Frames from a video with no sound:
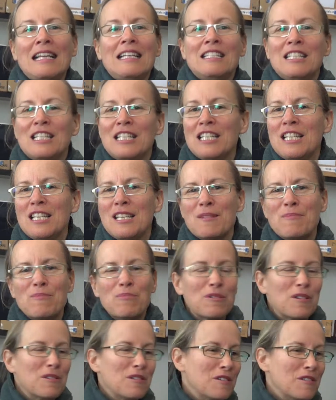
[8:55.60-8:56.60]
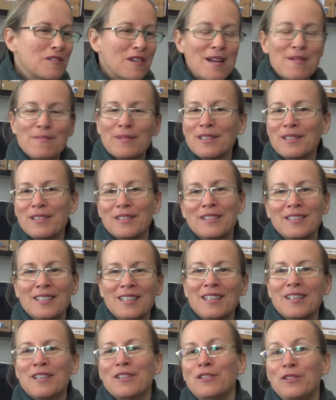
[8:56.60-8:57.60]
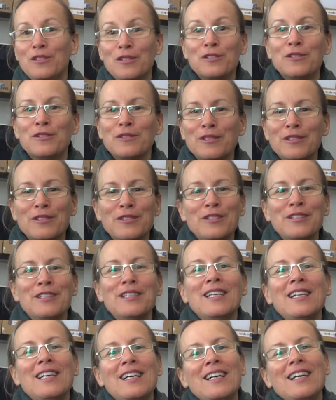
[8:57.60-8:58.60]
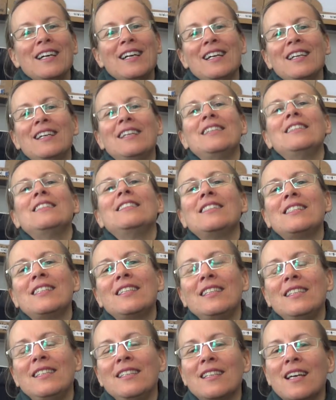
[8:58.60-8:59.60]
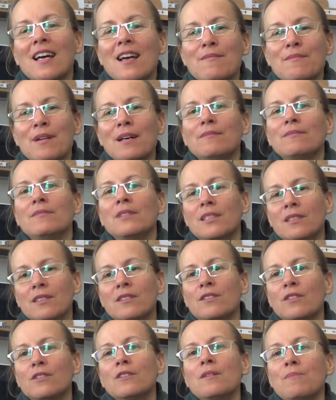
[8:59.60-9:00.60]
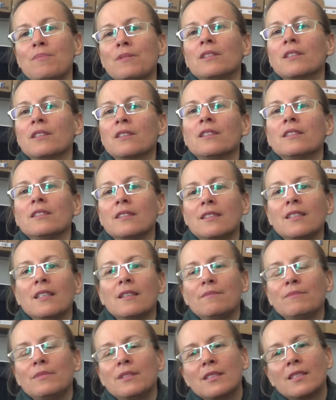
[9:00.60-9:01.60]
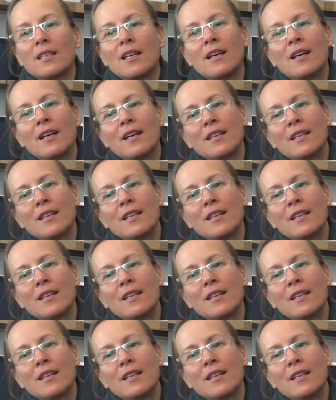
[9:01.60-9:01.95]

engineer, programmer, guru, and he came up with the StoryPod concept.